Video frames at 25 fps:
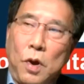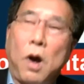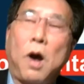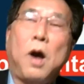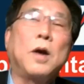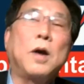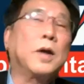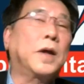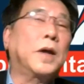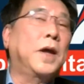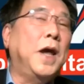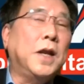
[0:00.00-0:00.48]

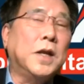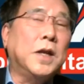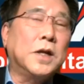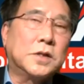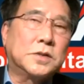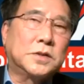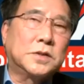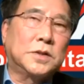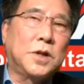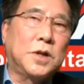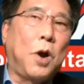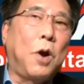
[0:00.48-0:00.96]
or kid
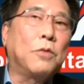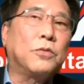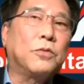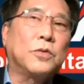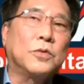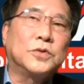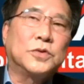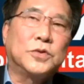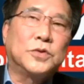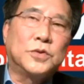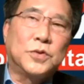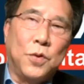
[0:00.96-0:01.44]
go
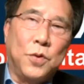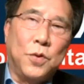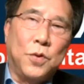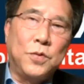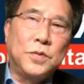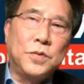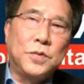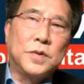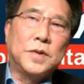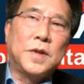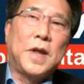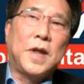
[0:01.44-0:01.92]
to
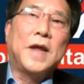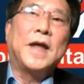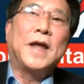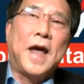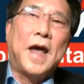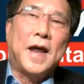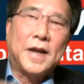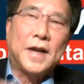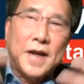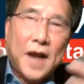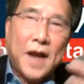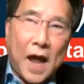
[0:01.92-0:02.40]
school, they
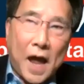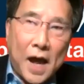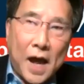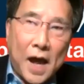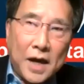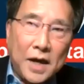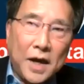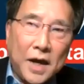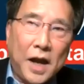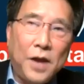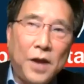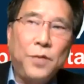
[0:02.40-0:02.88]
get that
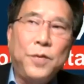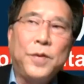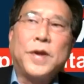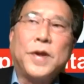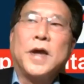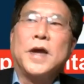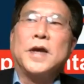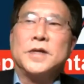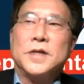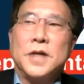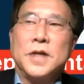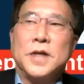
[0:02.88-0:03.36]

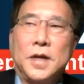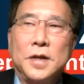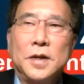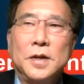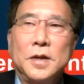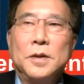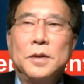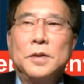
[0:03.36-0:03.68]
education.